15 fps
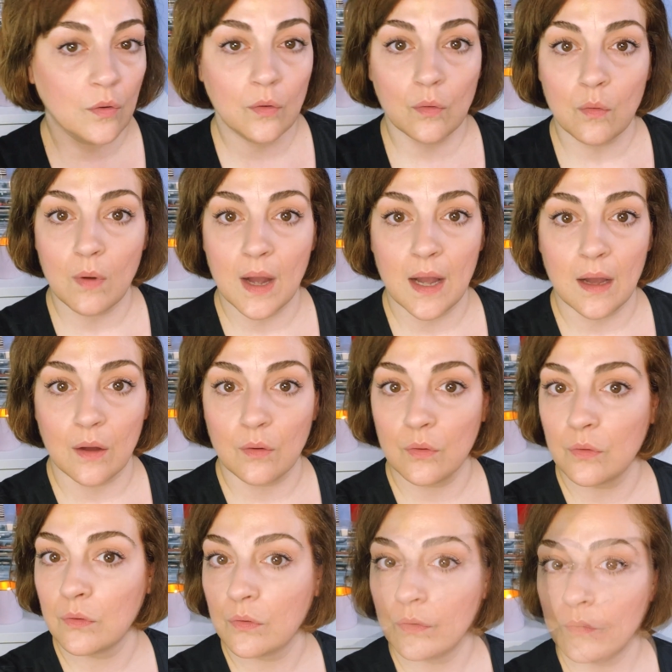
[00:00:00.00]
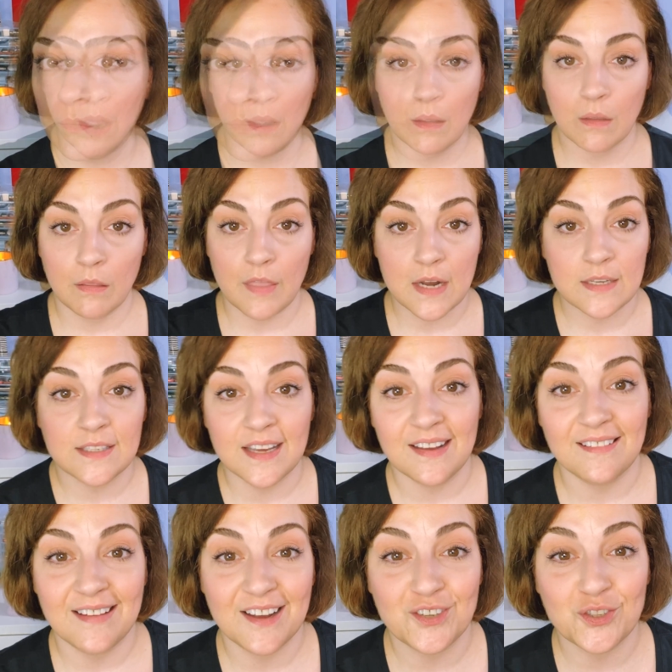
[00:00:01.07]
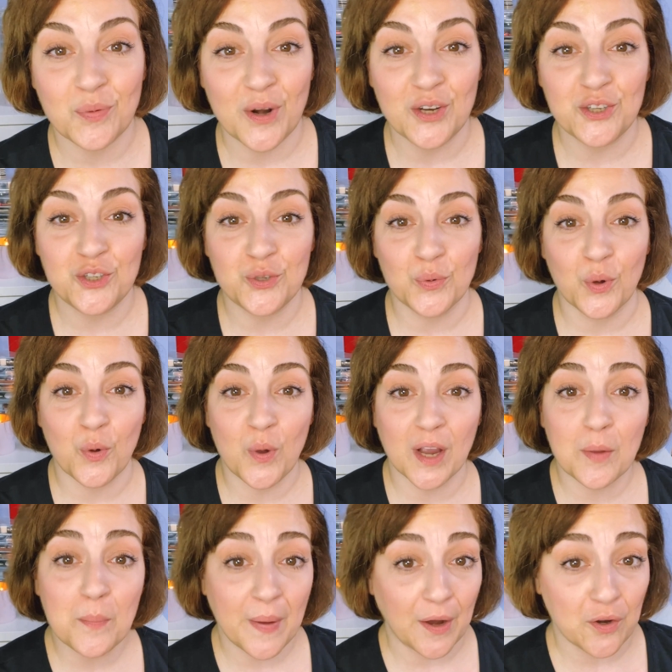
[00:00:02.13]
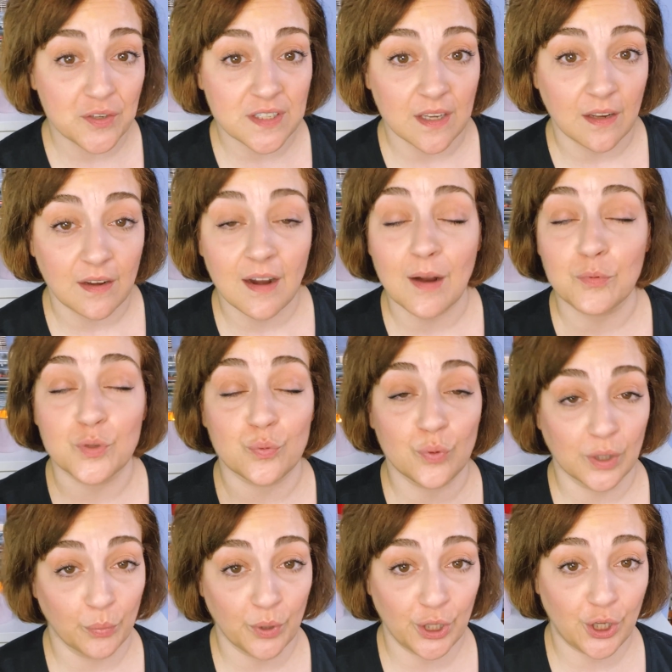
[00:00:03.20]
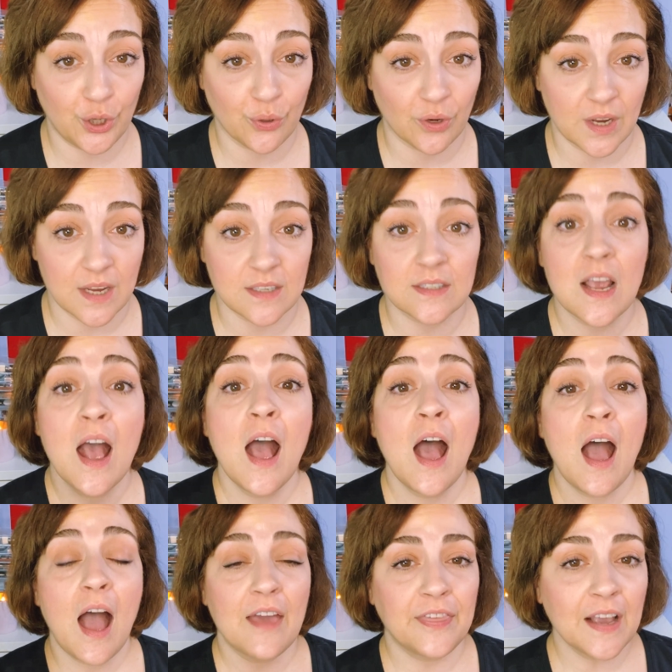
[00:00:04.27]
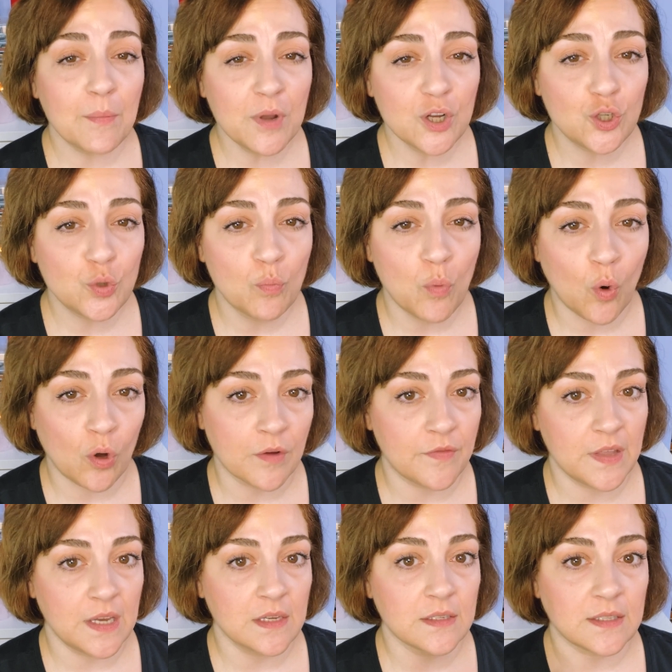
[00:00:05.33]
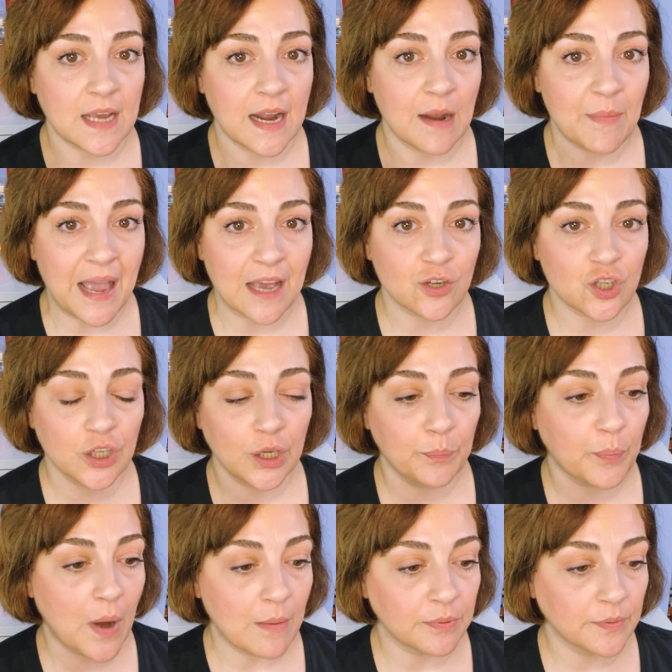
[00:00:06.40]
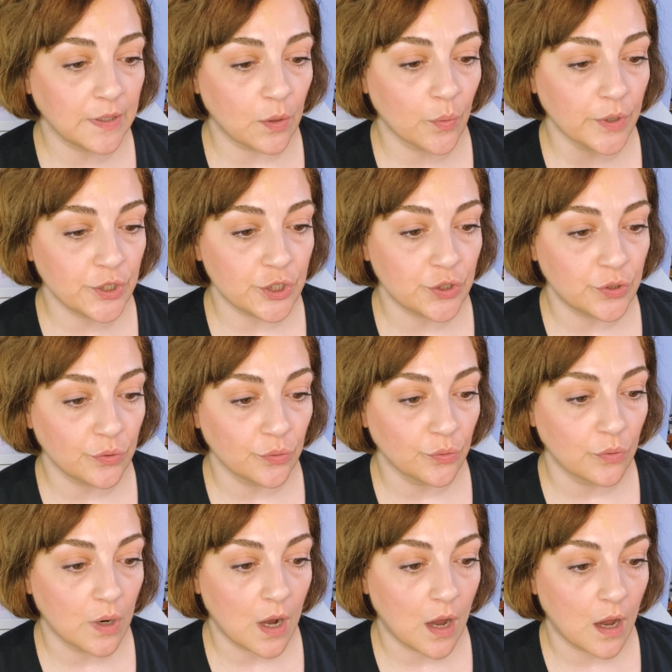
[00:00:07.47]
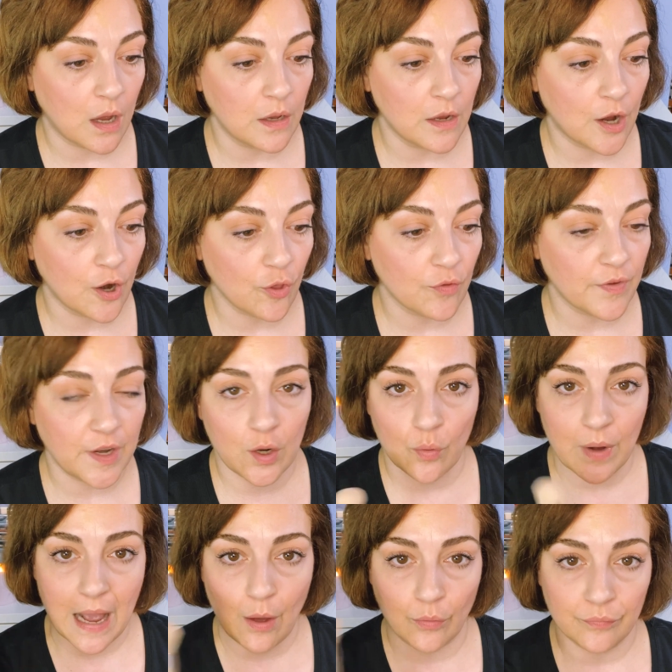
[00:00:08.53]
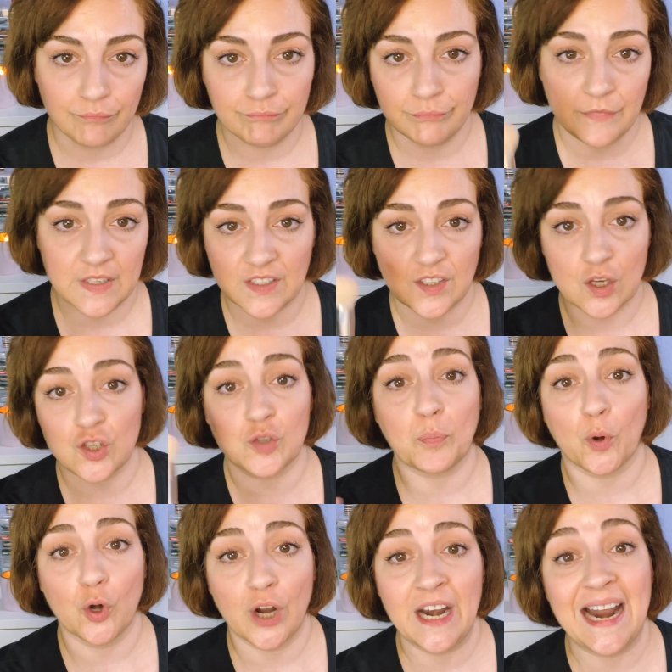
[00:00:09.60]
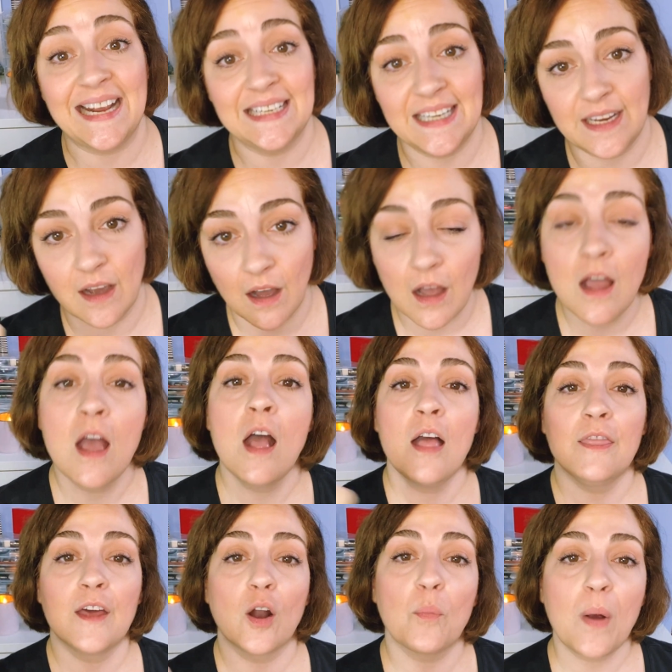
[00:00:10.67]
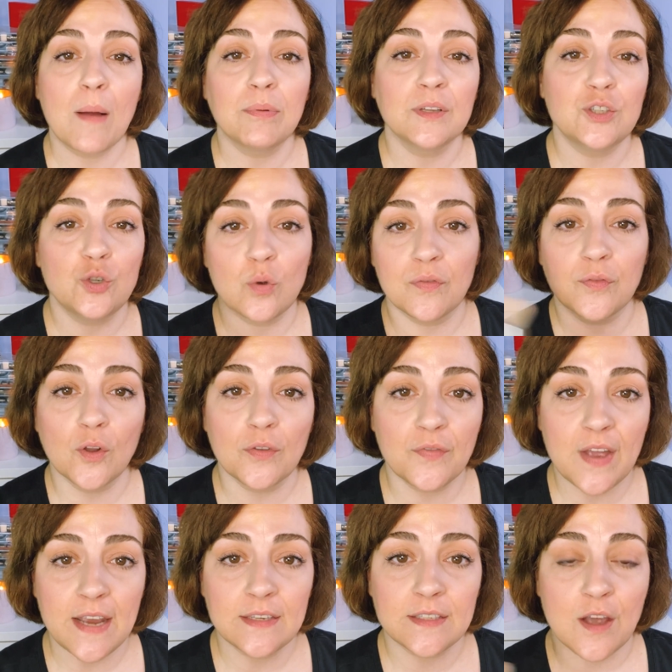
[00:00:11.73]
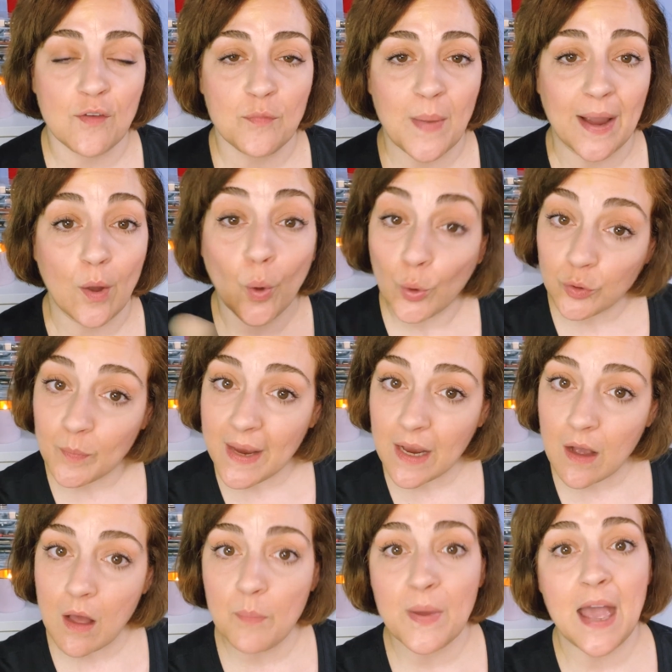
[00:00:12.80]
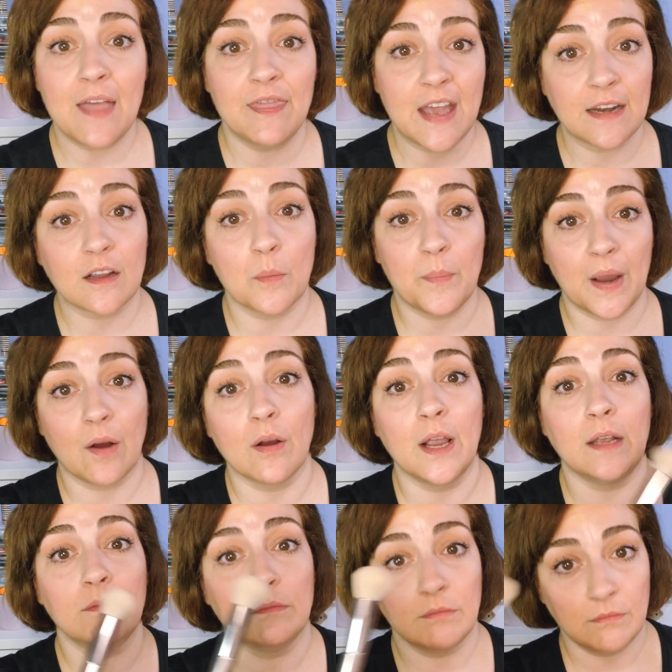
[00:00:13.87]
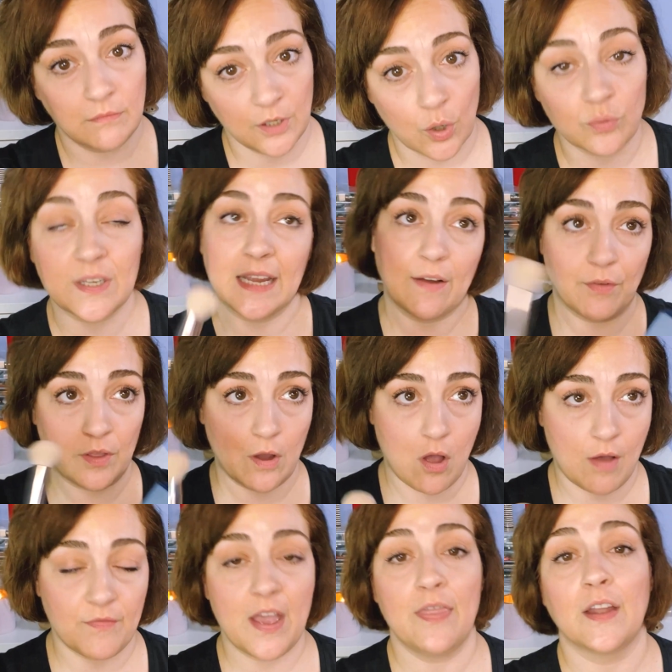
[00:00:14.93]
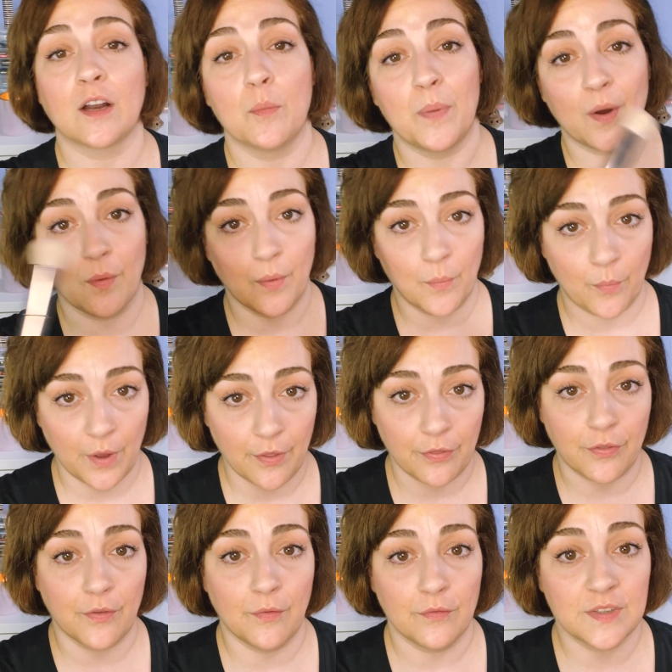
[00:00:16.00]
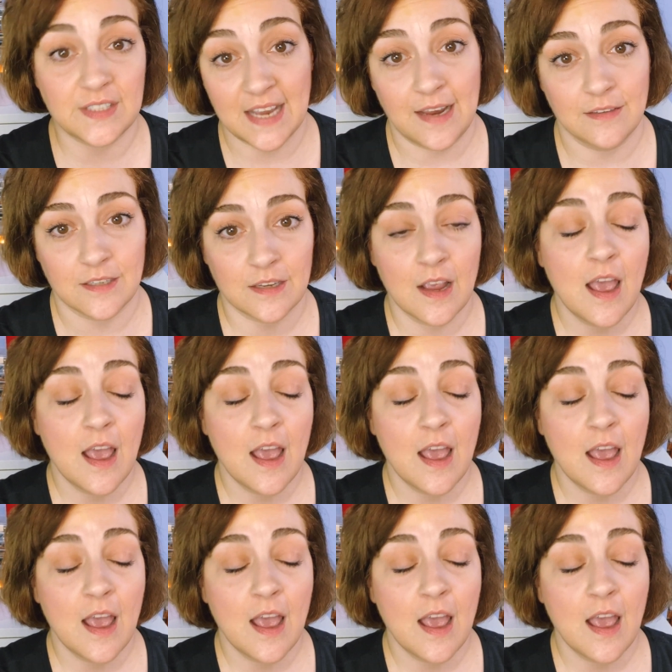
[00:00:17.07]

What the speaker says: Wow. Okay, that is it. I just wanted to do a quick comparison, and I was really, really curious. I think I'm going to do more of these, and I'm actually probably going to do another video now. This spurred an idea that I'll probably do a full face of my old makeup and then compare it, you know, take everything off and then compare it with Seint.